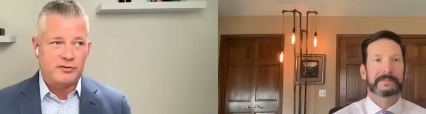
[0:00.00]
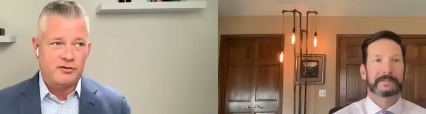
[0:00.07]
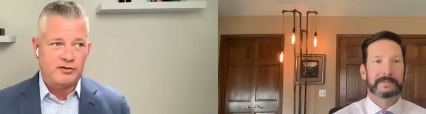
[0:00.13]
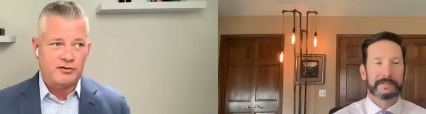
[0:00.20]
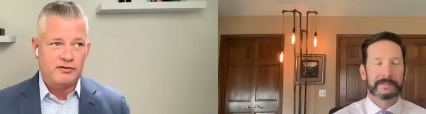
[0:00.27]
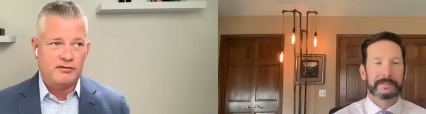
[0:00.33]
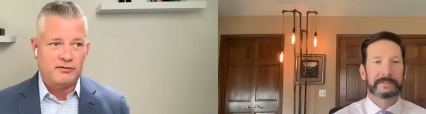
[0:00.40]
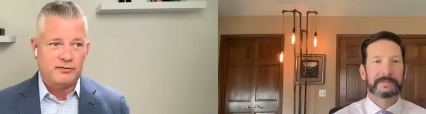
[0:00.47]

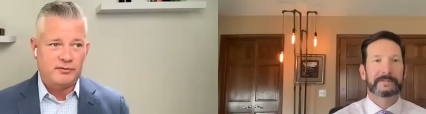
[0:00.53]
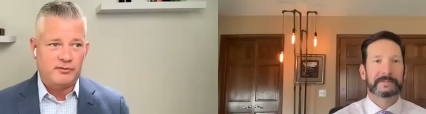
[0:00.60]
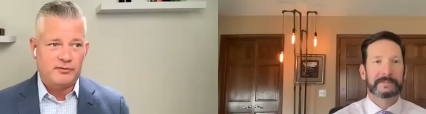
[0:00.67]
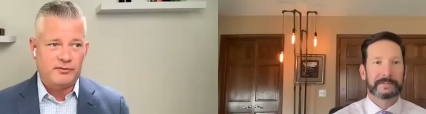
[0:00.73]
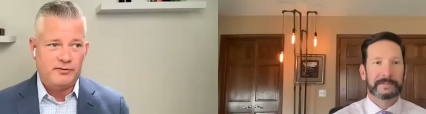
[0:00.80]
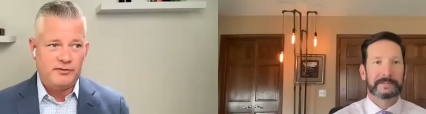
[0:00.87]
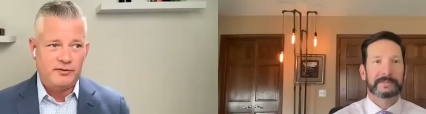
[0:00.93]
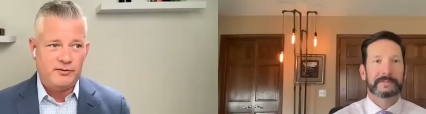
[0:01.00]
Speaker 1: were
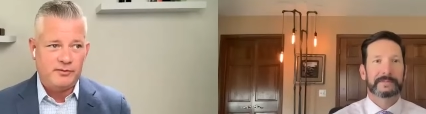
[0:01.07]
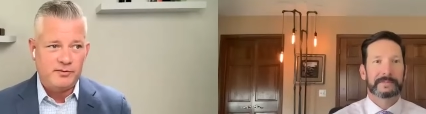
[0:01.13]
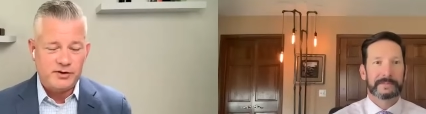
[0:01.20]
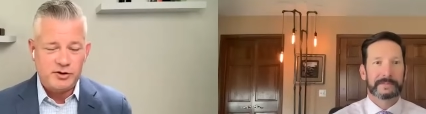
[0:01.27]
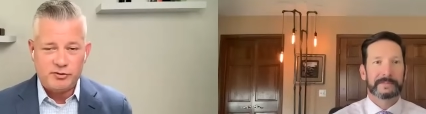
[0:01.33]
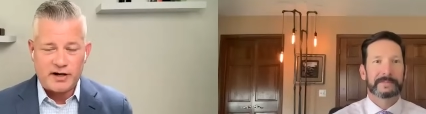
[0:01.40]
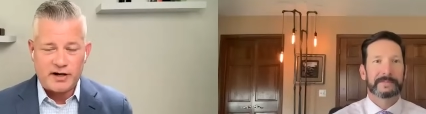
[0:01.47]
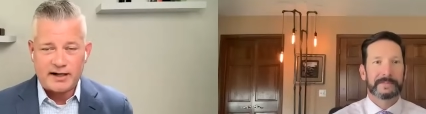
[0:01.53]
you
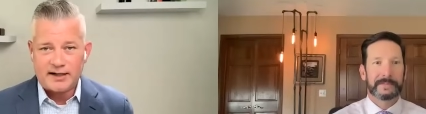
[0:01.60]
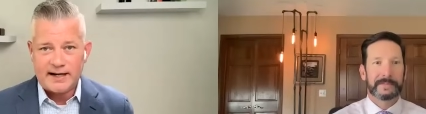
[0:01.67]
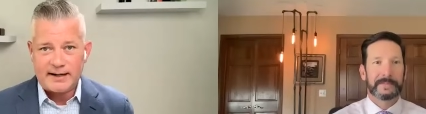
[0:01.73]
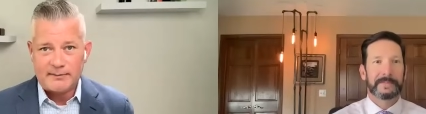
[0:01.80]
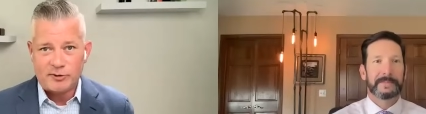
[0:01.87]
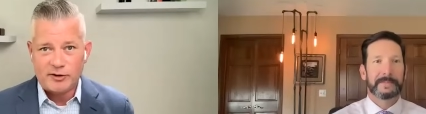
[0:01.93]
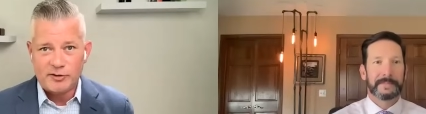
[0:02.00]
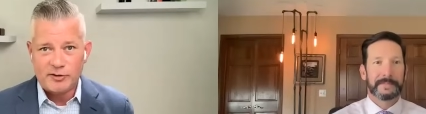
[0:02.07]
got a
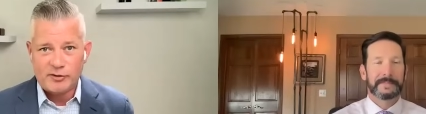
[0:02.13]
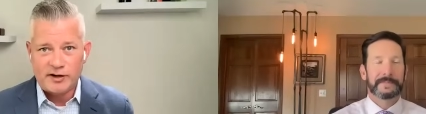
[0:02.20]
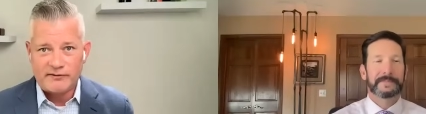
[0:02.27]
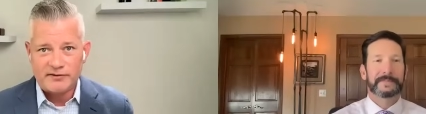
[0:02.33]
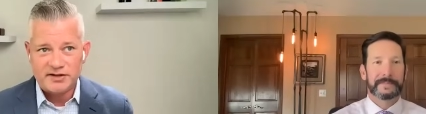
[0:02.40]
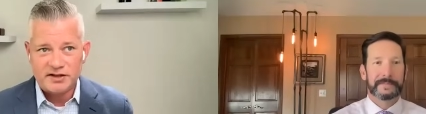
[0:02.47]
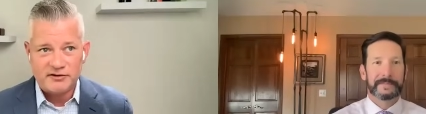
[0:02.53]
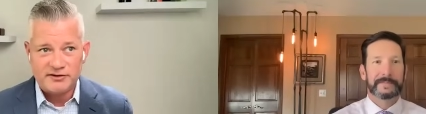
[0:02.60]
camera in court every
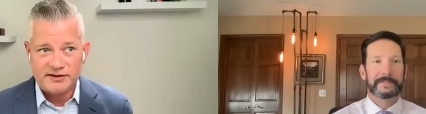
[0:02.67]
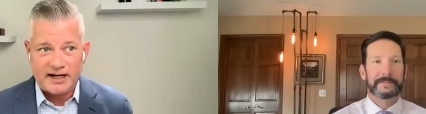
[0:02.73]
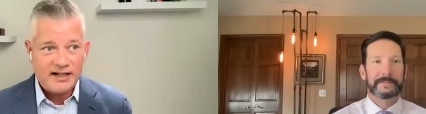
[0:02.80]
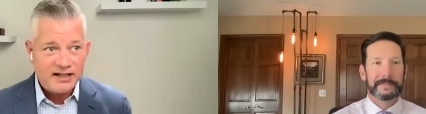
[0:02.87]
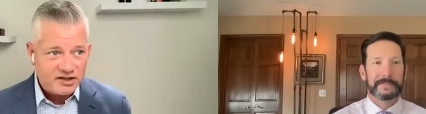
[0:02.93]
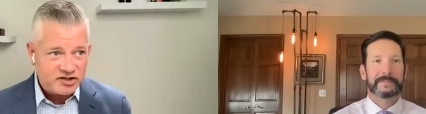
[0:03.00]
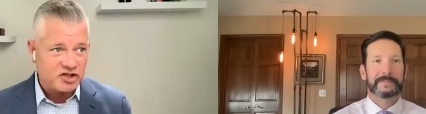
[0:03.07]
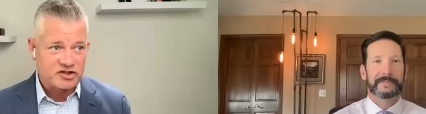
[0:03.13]
single day, and
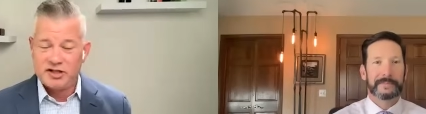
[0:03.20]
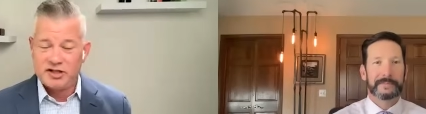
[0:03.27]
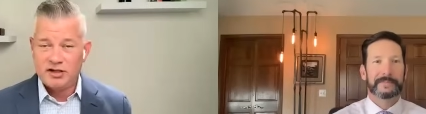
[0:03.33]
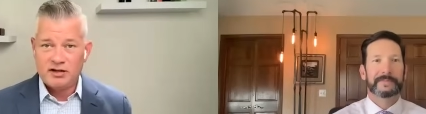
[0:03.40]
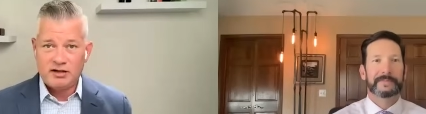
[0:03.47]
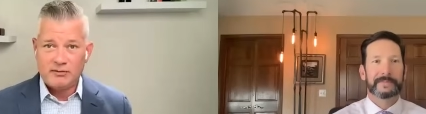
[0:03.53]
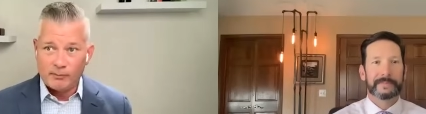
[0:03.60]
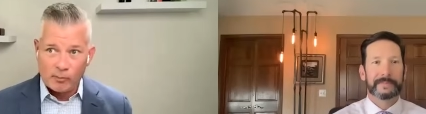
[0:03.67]
it's just
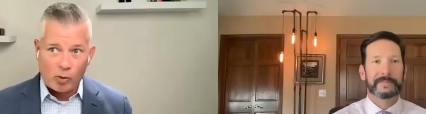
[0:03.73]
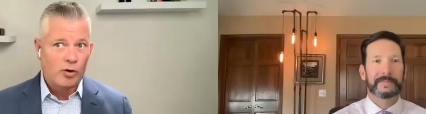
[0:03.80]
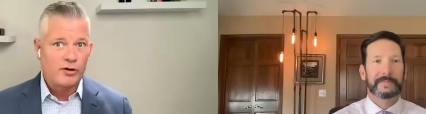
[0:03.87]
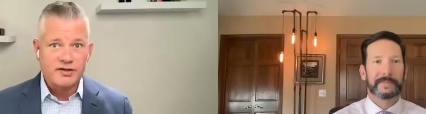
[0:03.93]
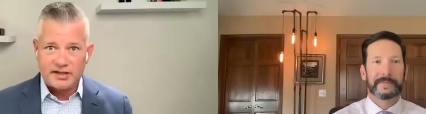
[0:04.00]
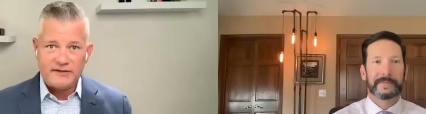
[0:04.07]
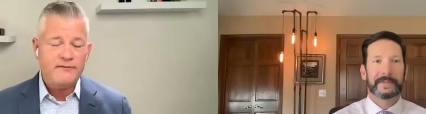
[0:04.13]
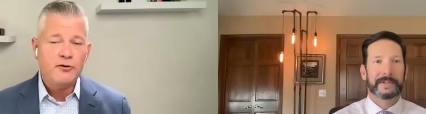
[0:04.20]
more
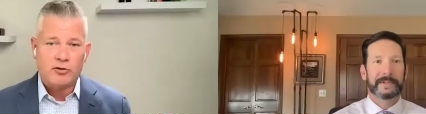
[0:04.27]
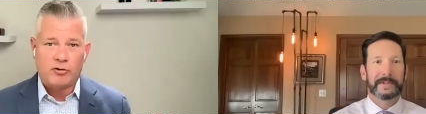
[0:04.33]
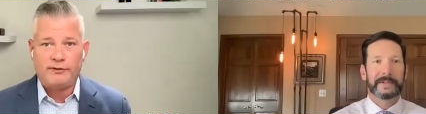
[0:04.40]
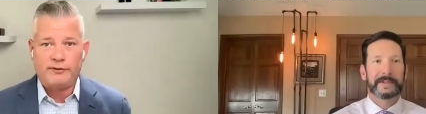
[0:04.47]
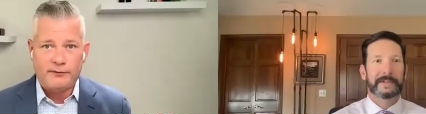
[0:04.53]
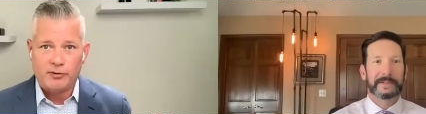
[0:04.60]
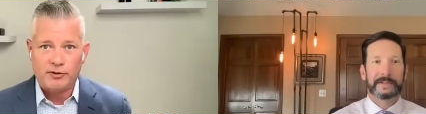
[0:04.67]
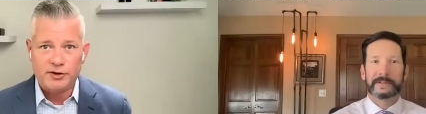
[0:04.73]
difficult
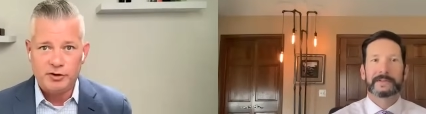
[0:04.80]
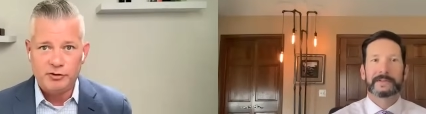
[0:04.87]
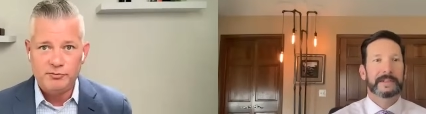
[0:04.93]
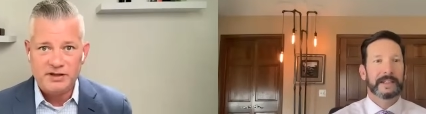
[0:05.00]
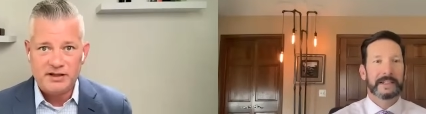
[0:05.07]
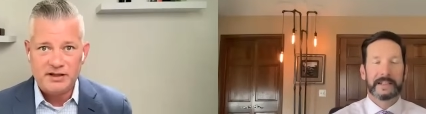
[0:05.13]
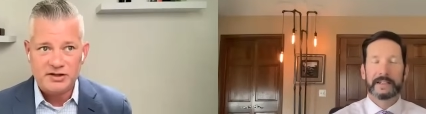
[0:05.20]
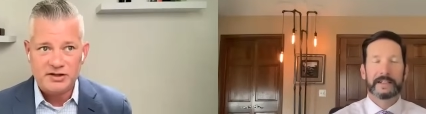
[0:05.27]
for you it
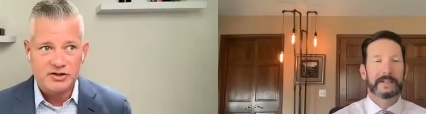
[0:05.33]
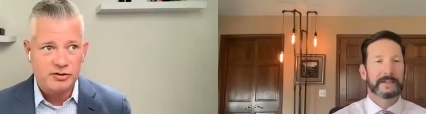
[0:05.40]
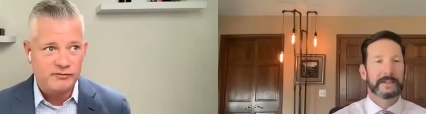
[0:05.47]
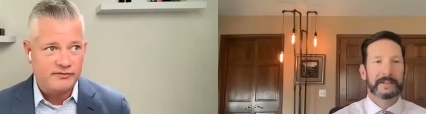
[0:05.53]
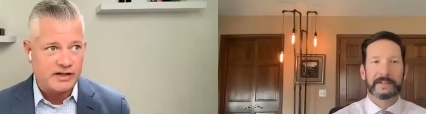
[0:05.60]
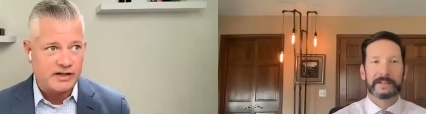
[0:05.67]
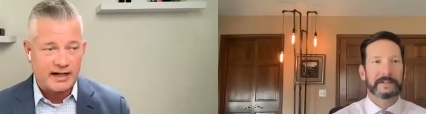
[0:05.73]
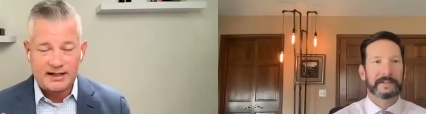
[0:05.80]
because is. you've
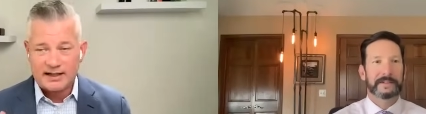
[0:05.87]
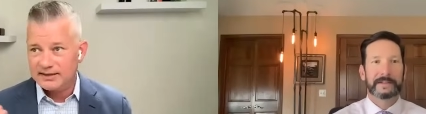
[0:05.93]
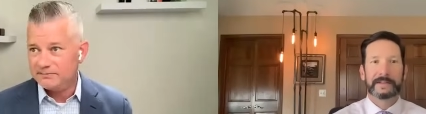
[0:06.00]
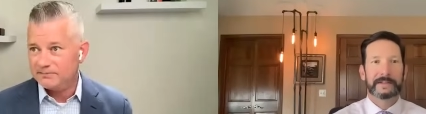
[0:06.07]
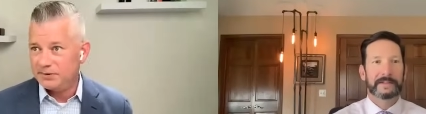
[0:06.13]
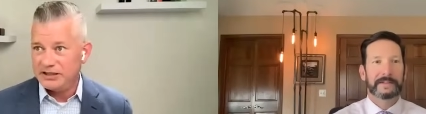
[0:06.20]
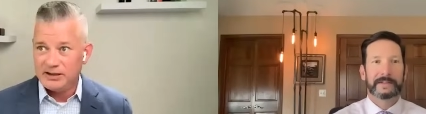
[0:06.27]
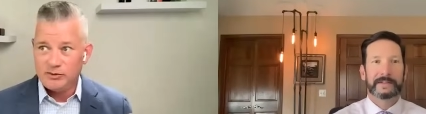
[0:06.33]
got to
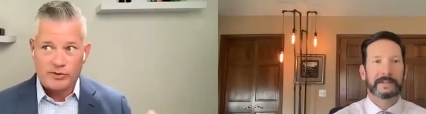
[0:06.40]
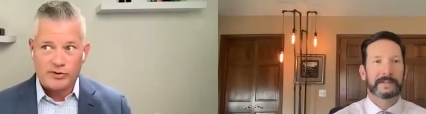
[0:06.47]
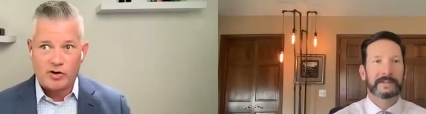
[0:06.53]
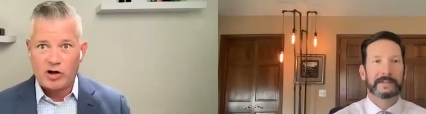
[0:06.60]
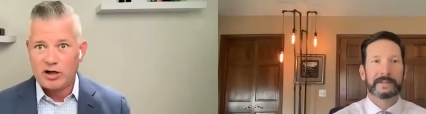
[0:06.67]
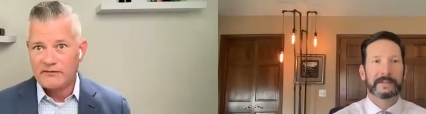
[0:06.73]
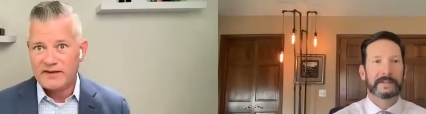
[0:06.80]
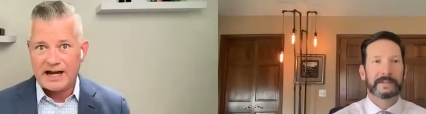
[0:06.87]
compete with all
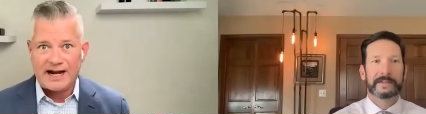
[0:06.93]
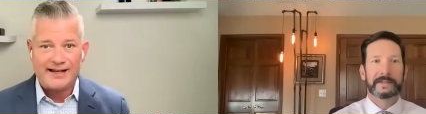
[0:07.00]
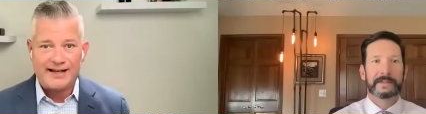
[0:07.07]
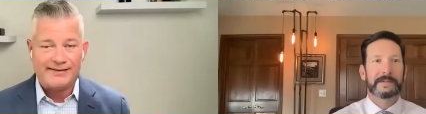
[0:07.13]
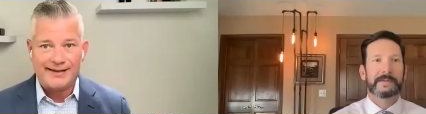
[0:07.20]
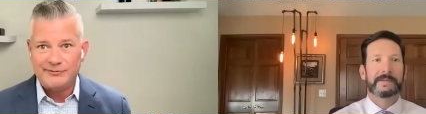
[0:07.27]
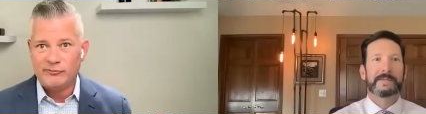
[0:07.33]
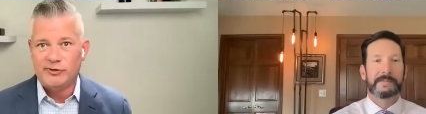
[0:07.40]
of that and
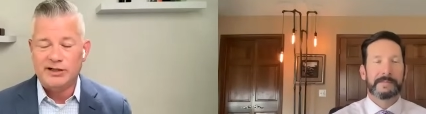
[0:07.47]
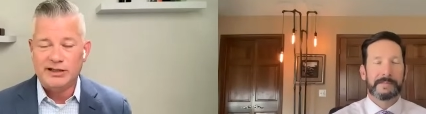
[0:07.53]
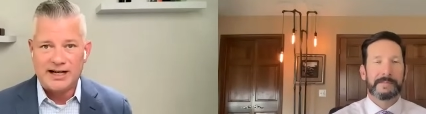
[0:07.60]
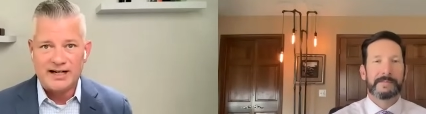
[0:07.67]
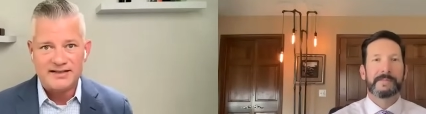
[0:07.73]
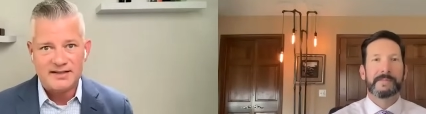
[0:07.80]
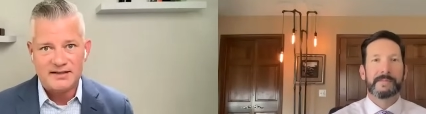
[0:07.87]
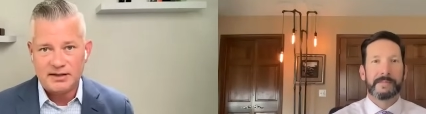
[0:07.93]
then
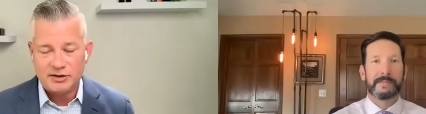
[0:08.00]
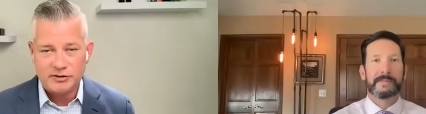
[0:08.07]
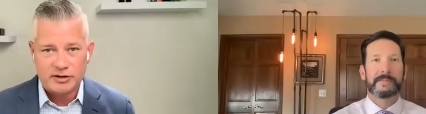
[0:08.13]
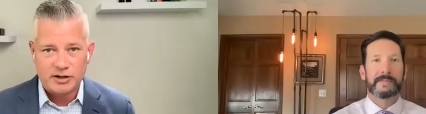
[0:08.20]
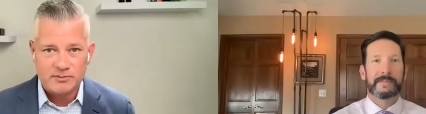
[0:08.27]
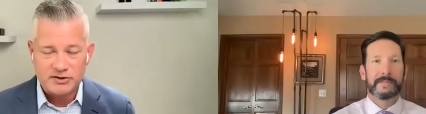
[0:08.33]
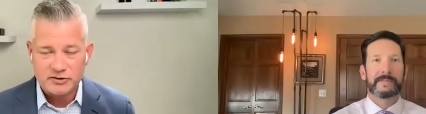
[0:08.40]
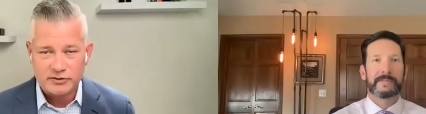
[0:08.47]
realizing that you're going to
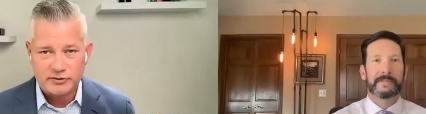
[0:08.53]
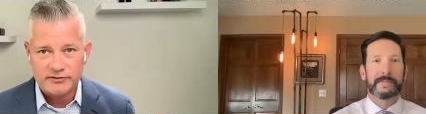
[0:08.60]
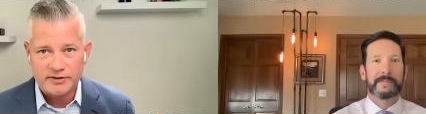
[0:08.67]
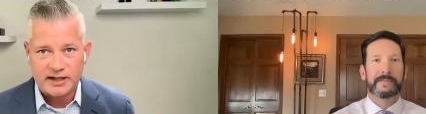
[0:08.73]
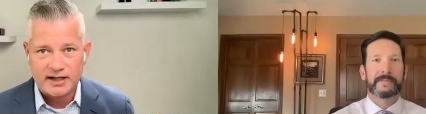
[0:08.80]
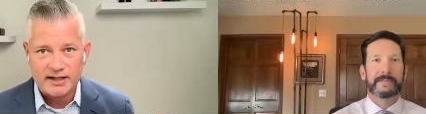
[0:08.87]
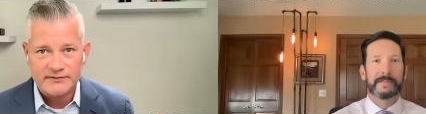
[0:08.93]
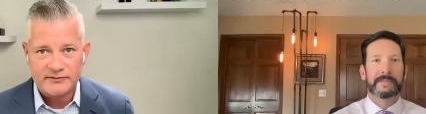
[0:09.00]
be
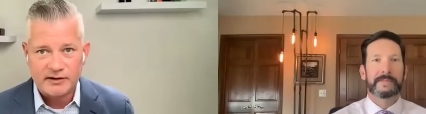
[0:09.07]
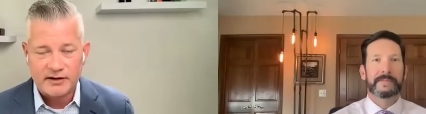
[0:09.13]
scrutinized for